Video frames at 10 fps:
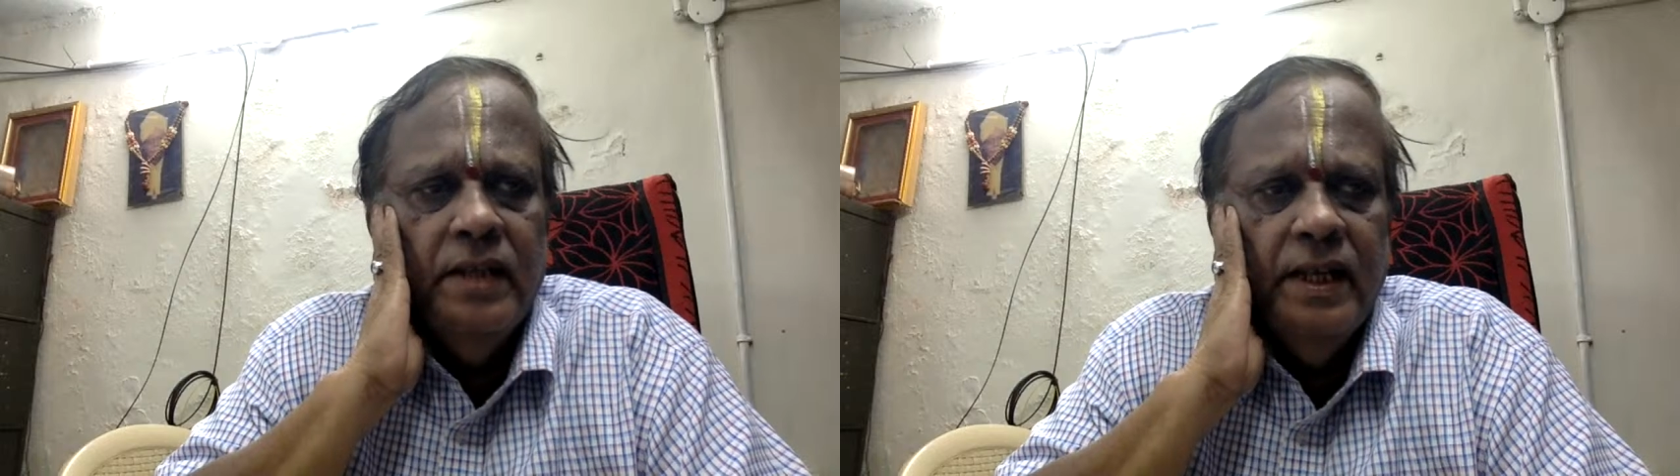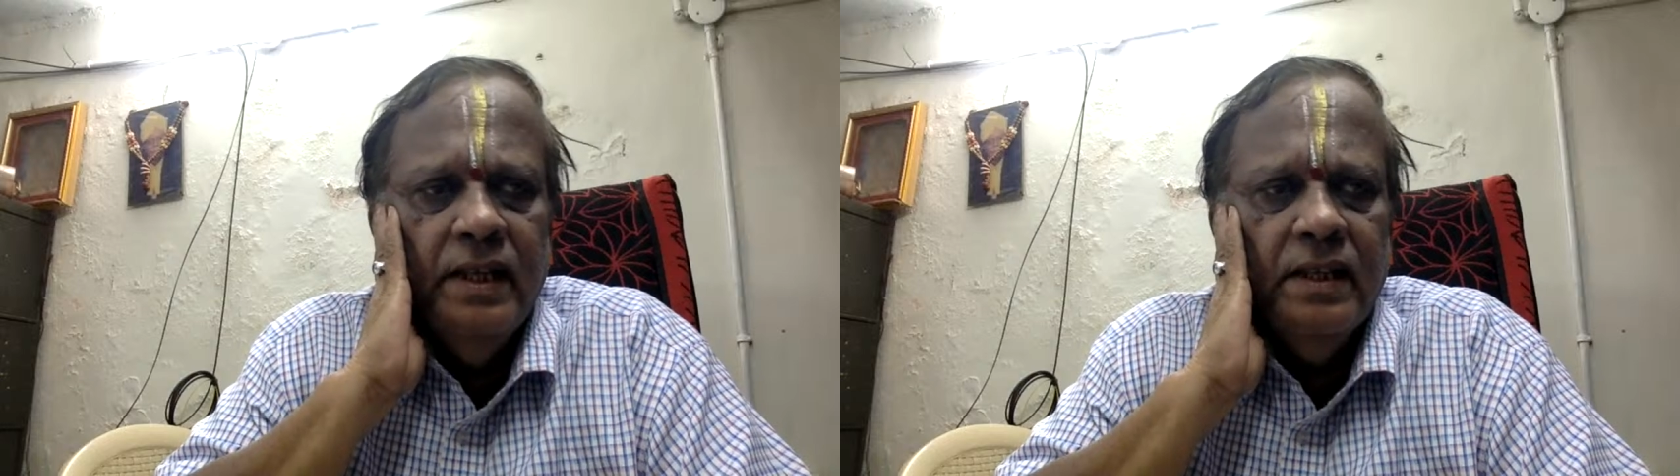
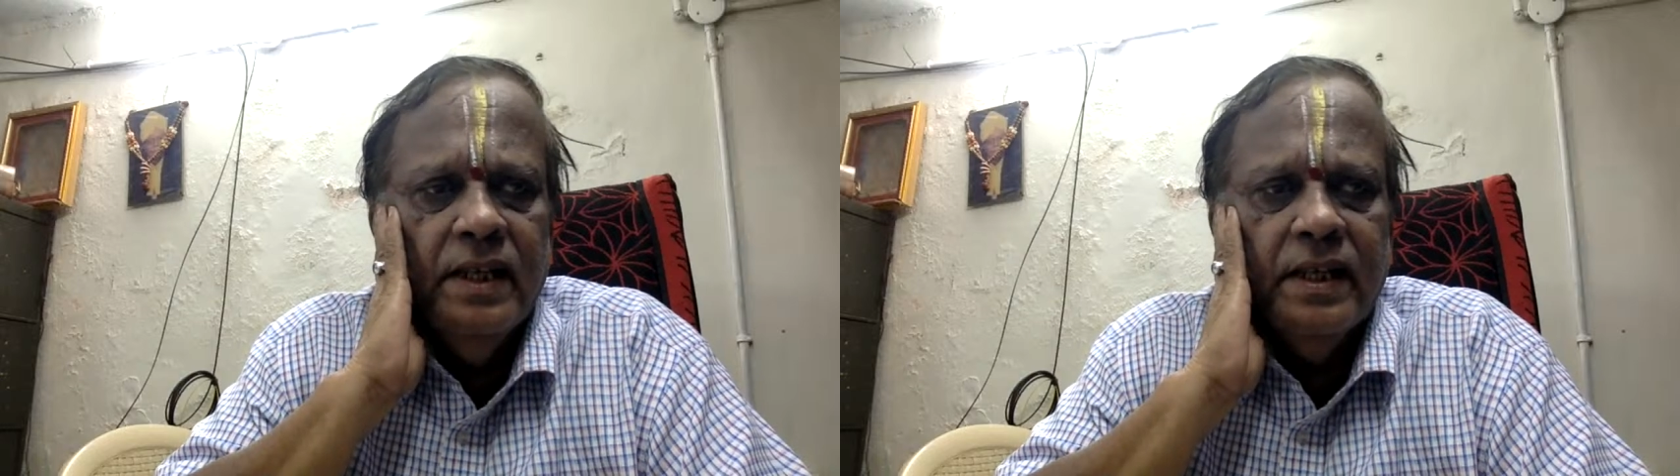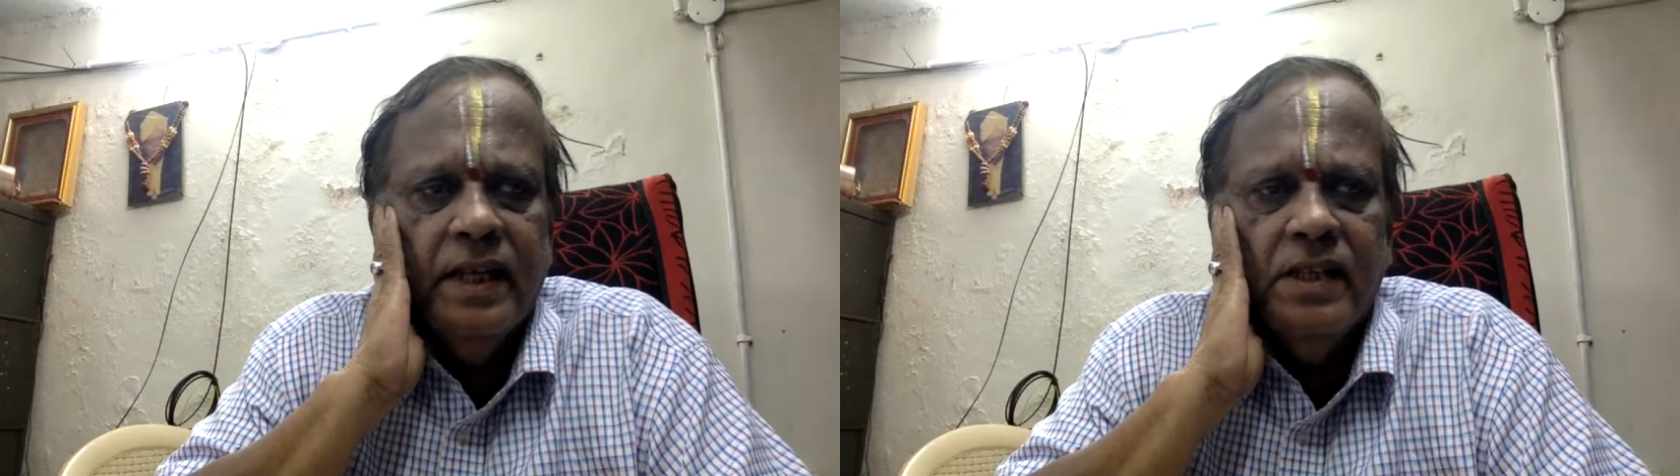Then in
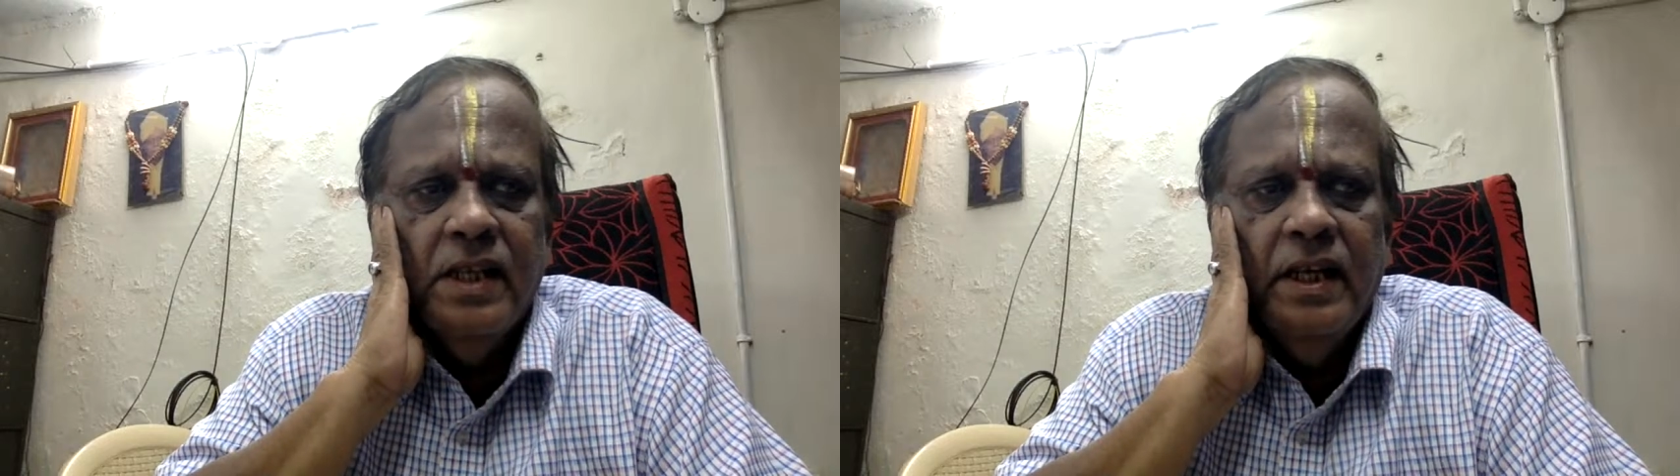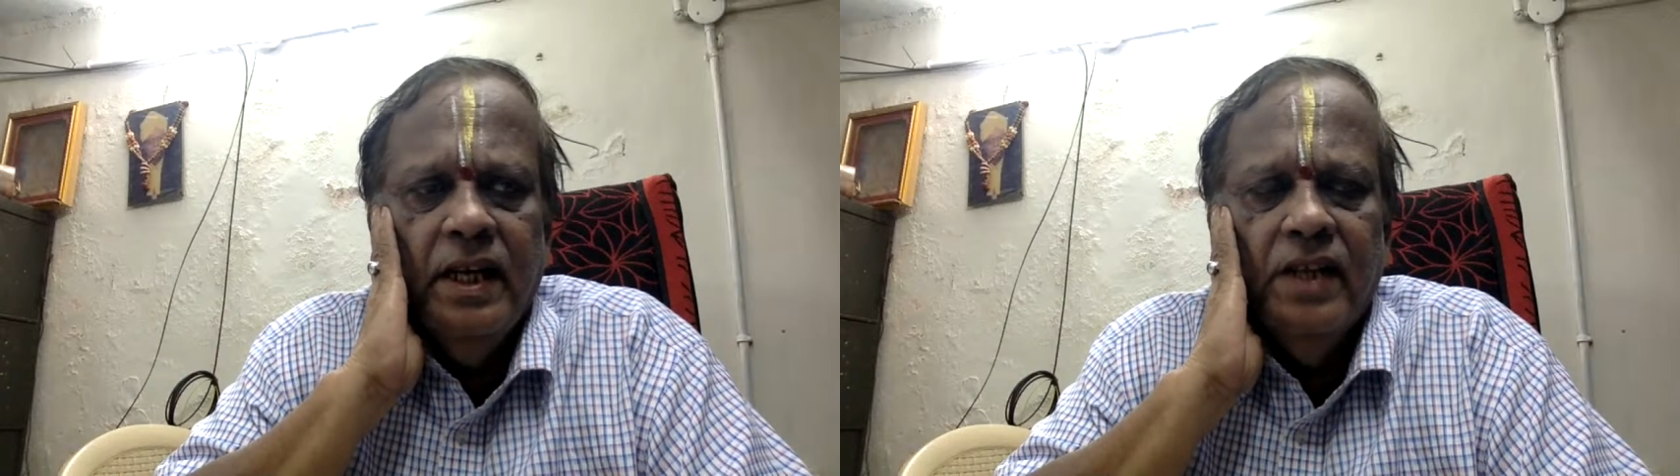that
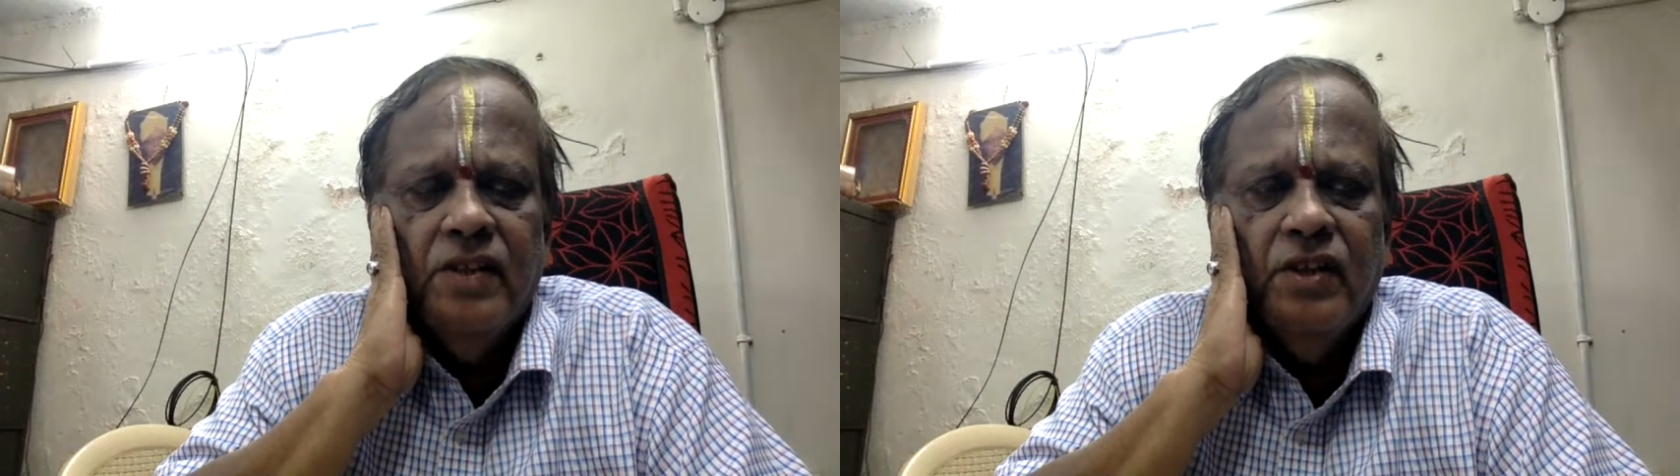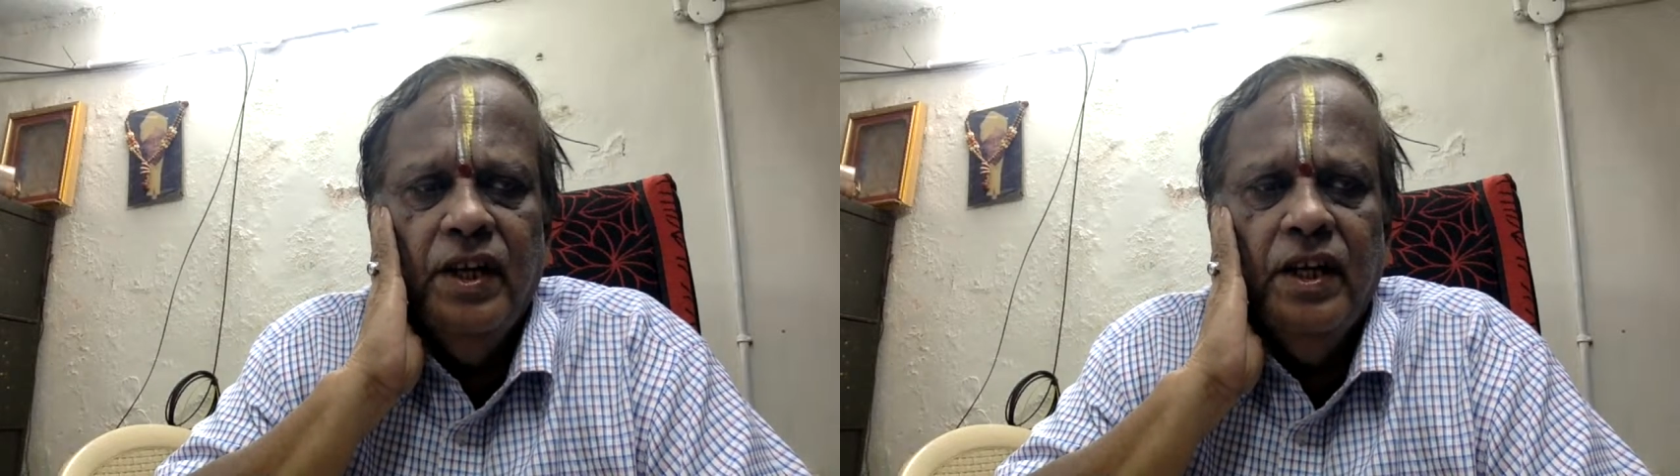case, it
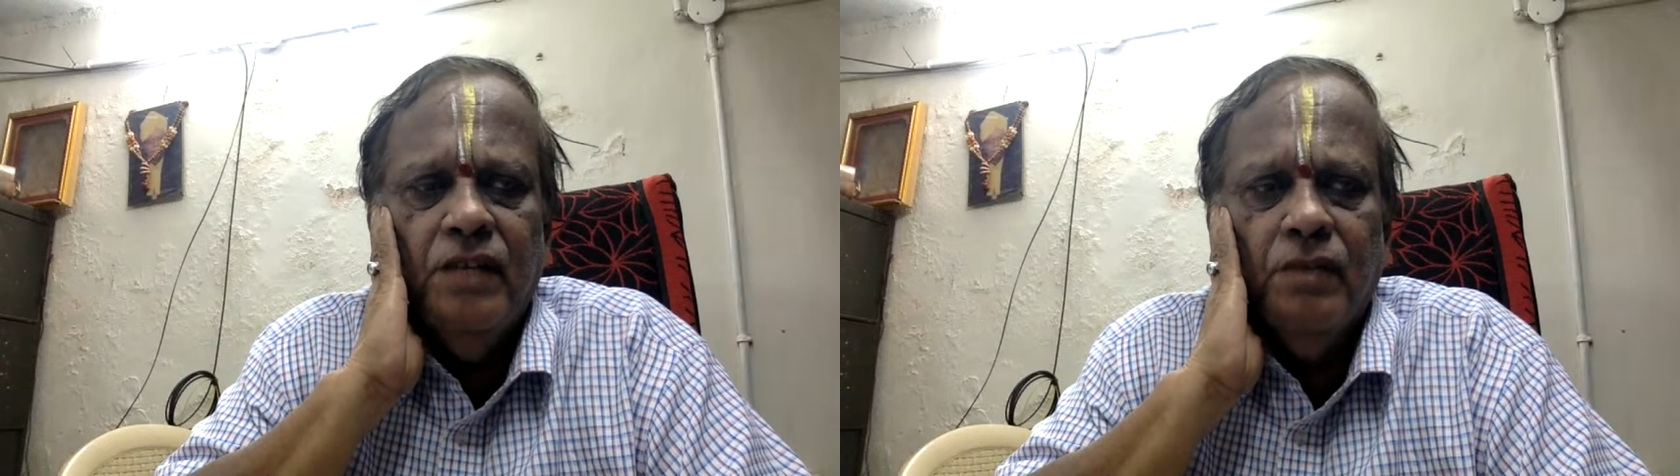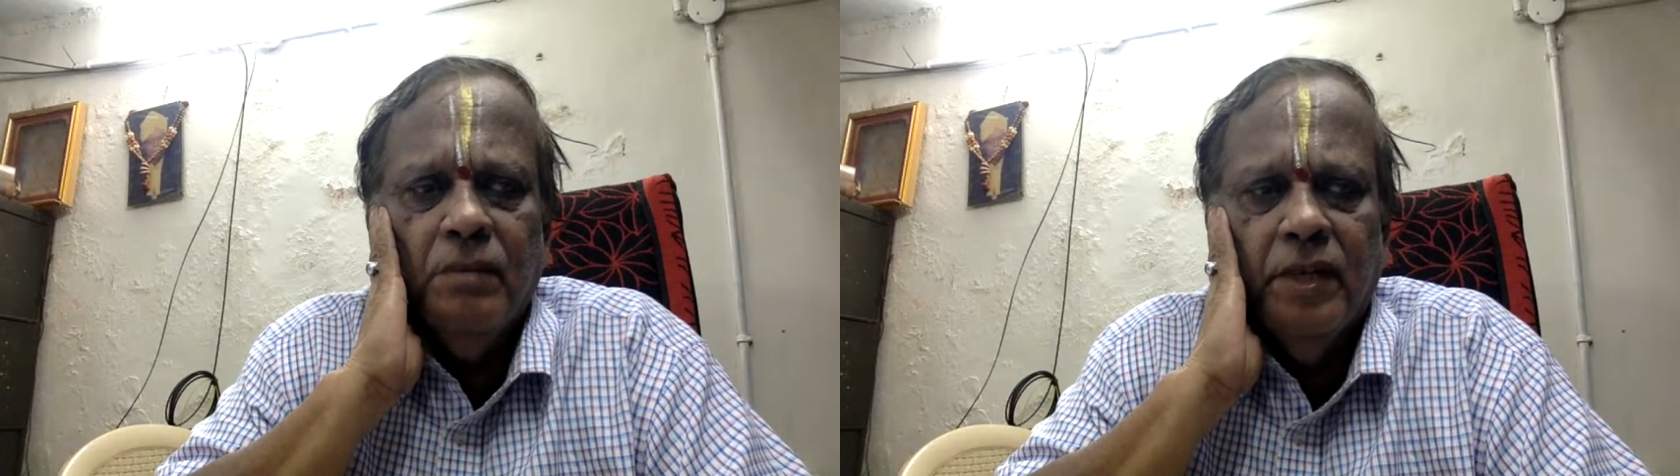is 3
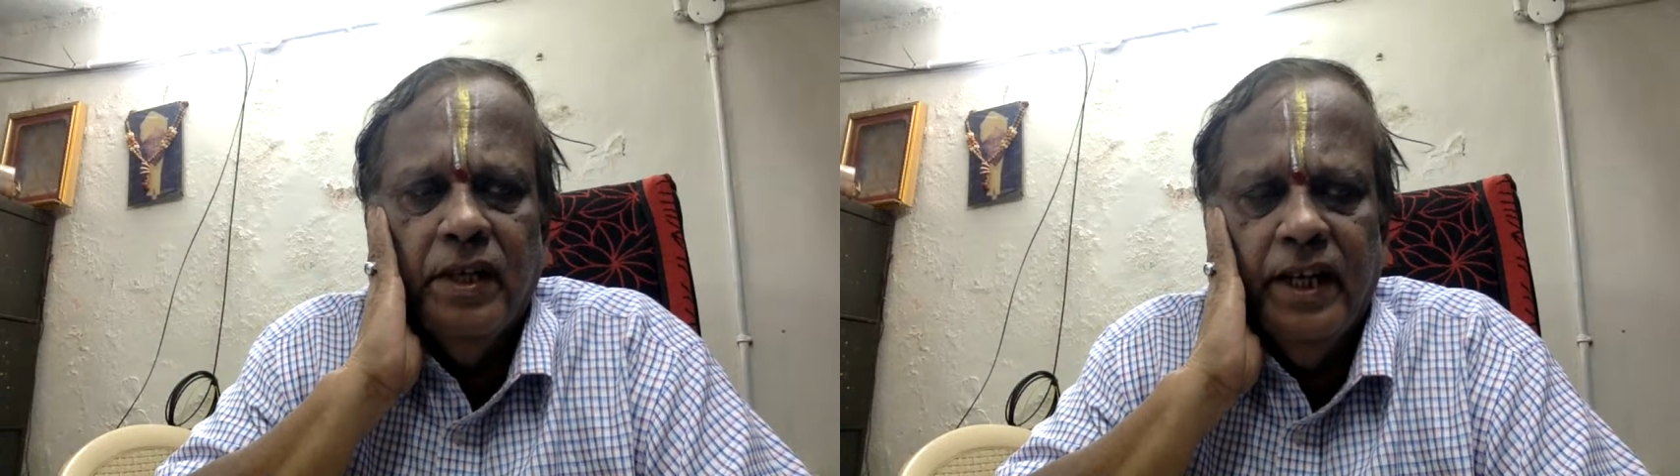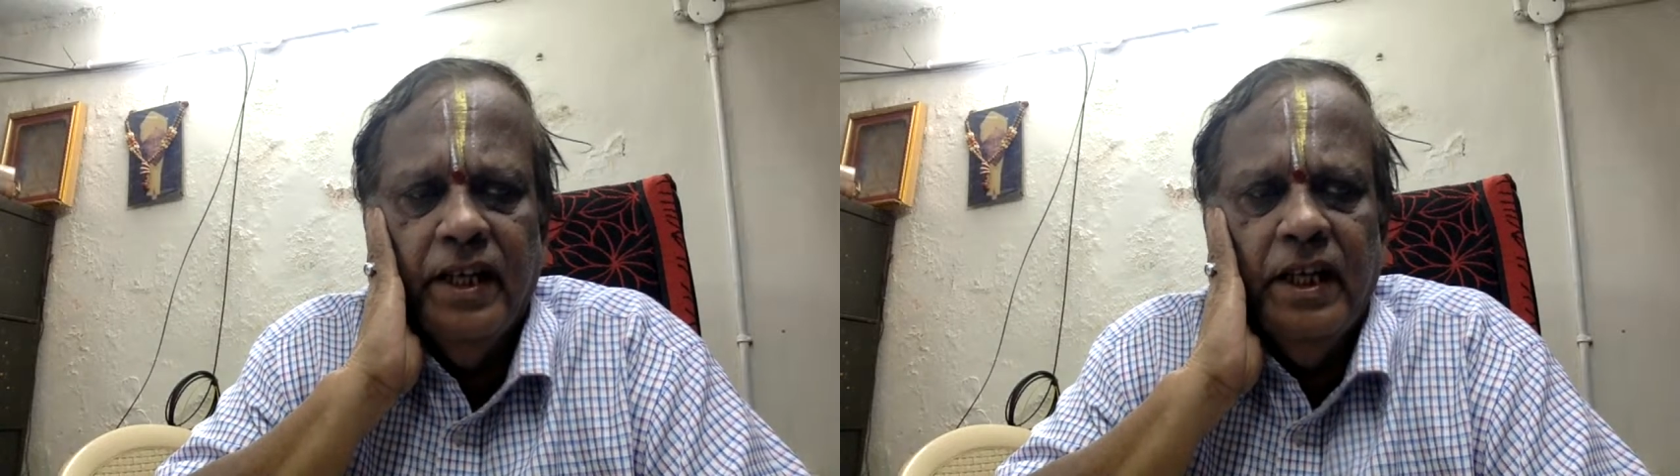years from the
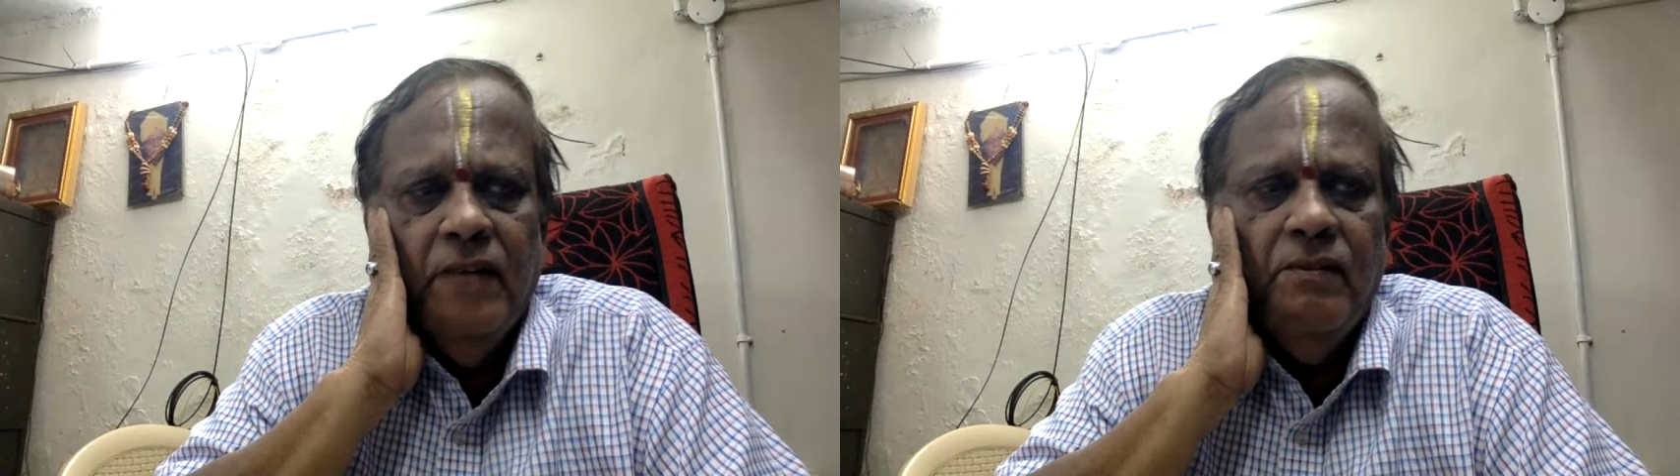date